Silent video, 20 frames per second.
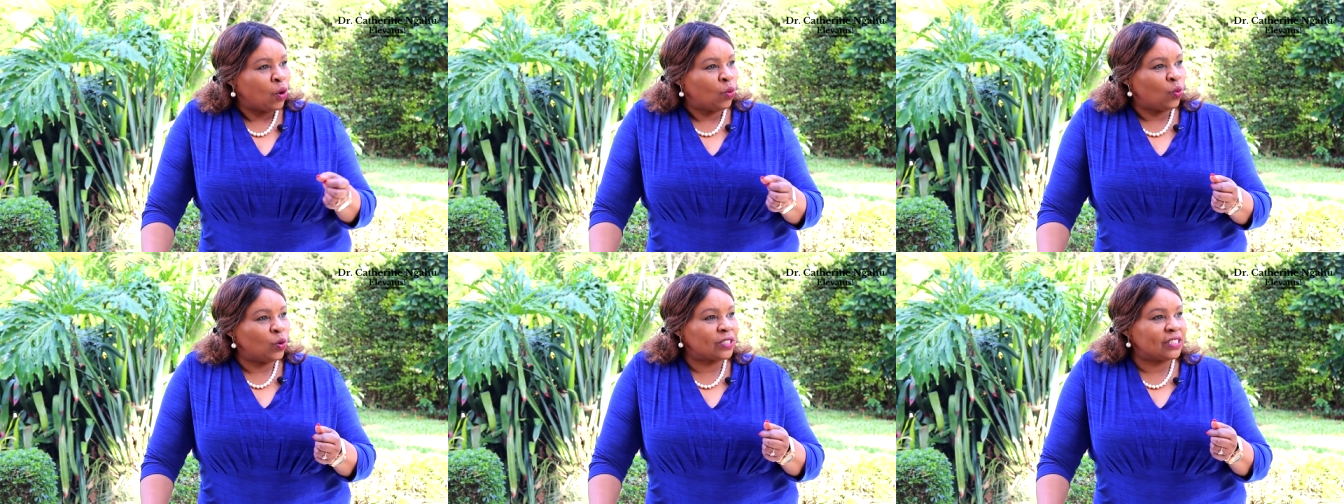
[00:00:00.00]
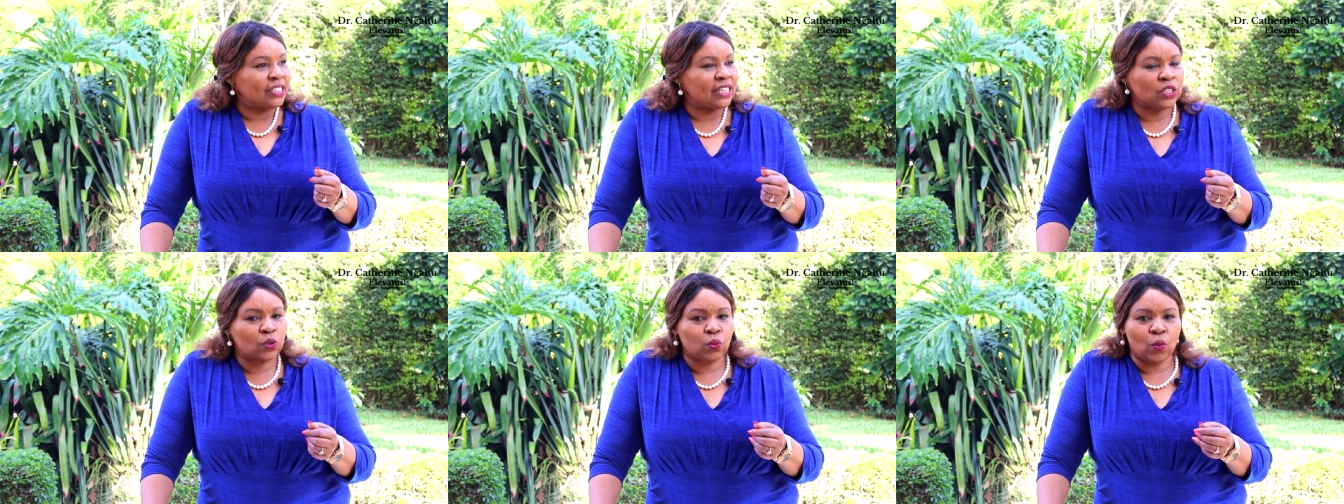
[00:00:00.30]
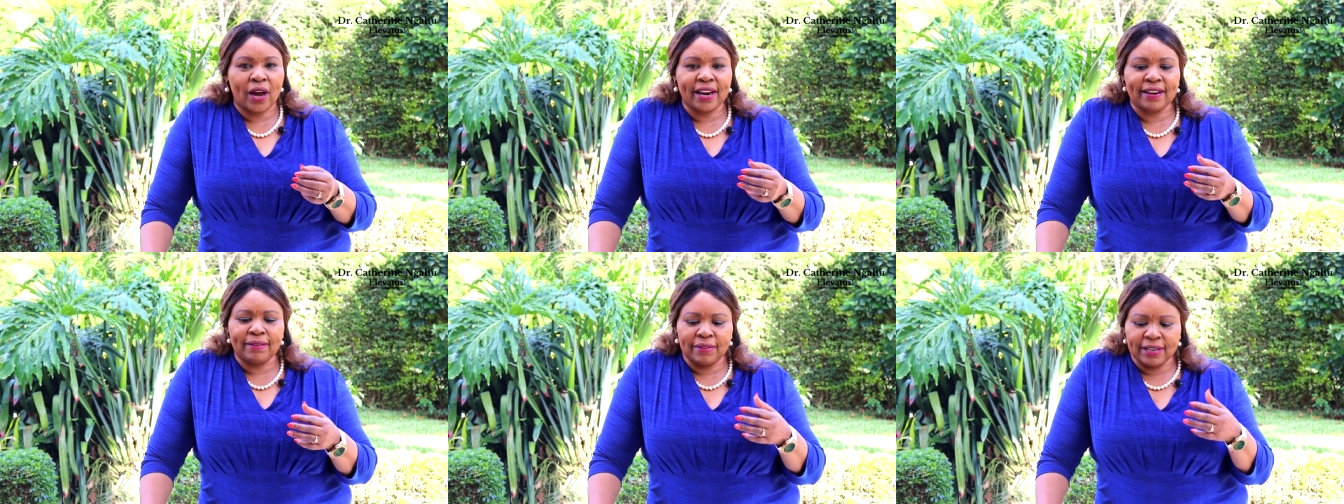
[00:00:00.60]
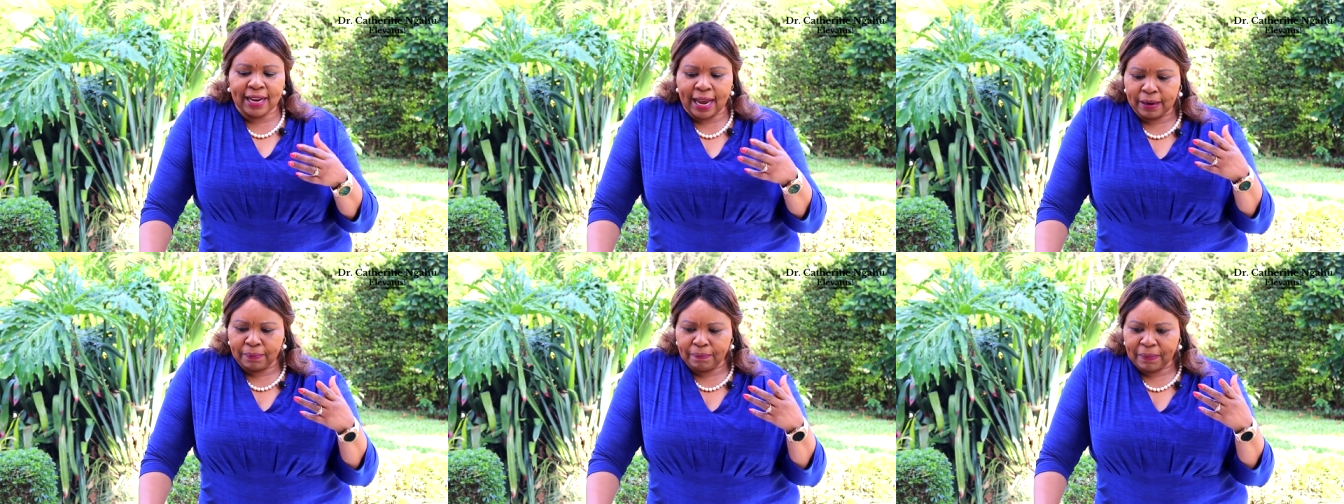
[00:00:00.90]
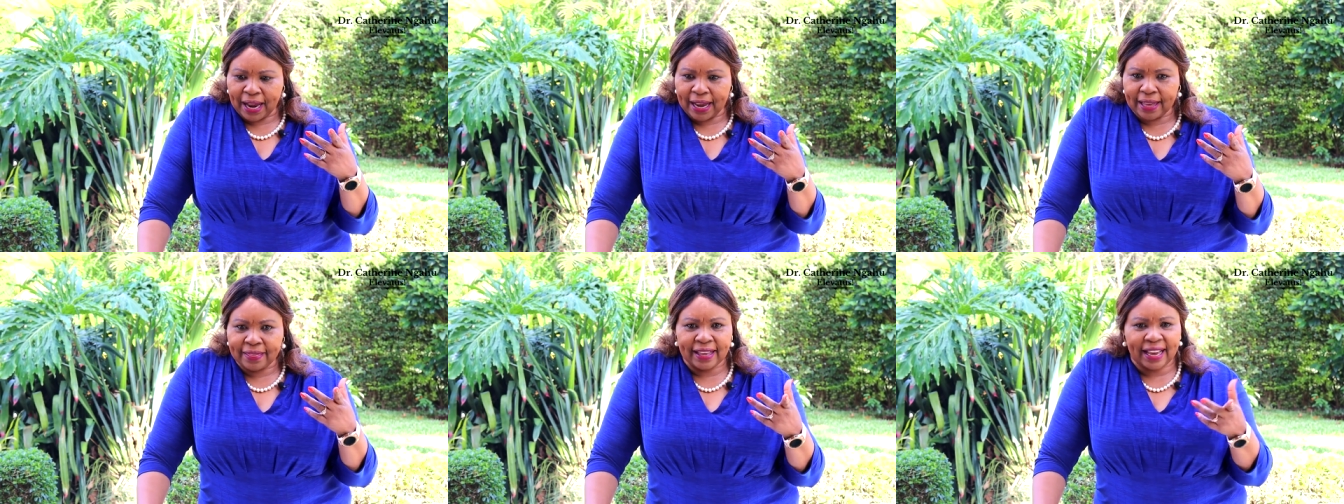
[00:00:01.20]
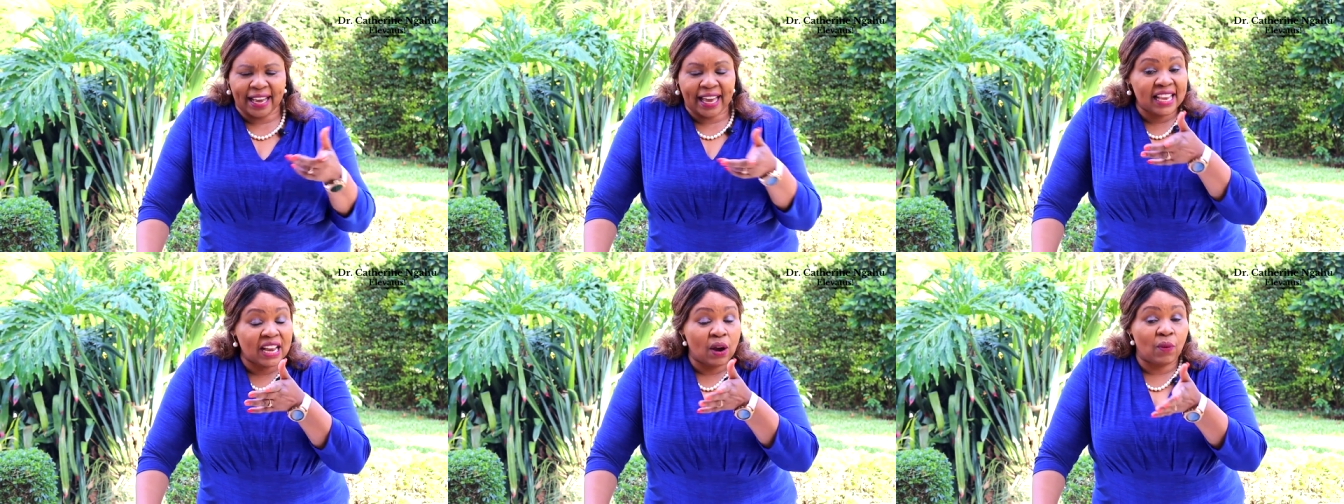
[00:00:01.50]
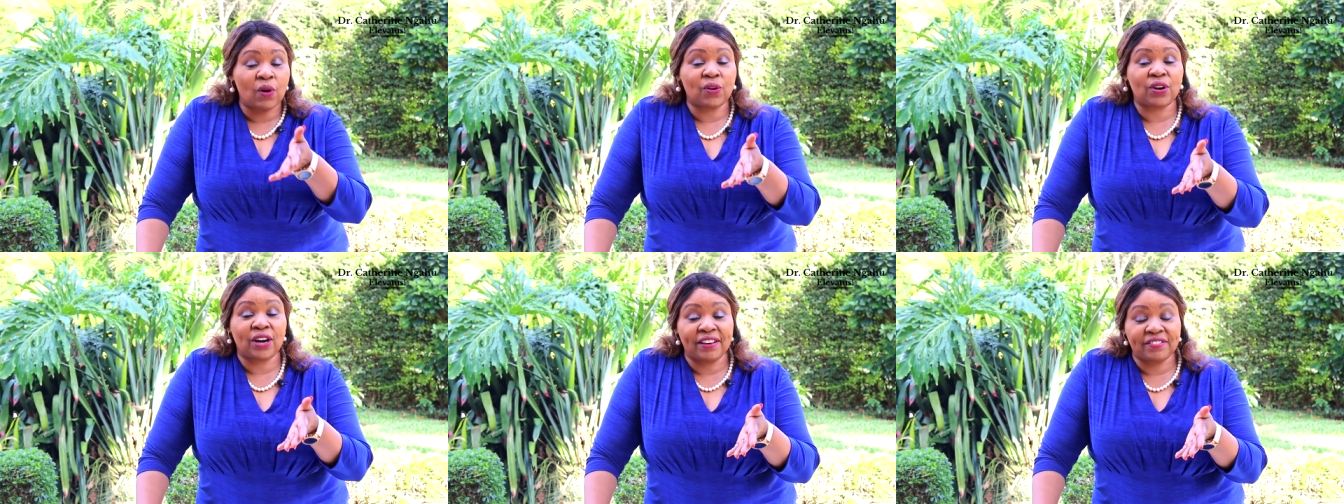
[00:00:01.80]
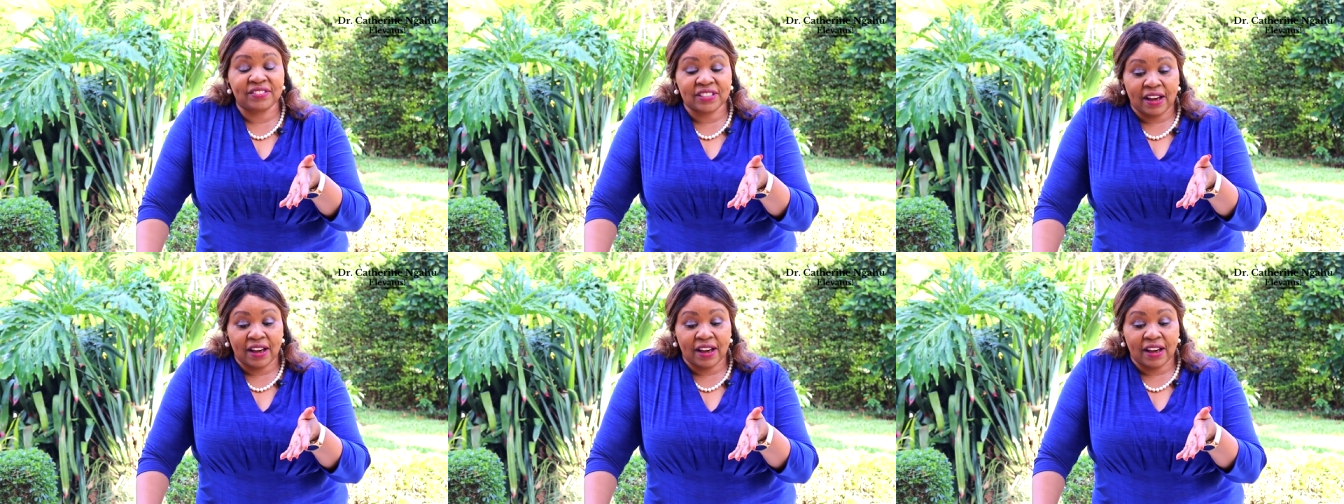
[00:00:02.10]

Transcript: was this one done by the Kenya Wildlife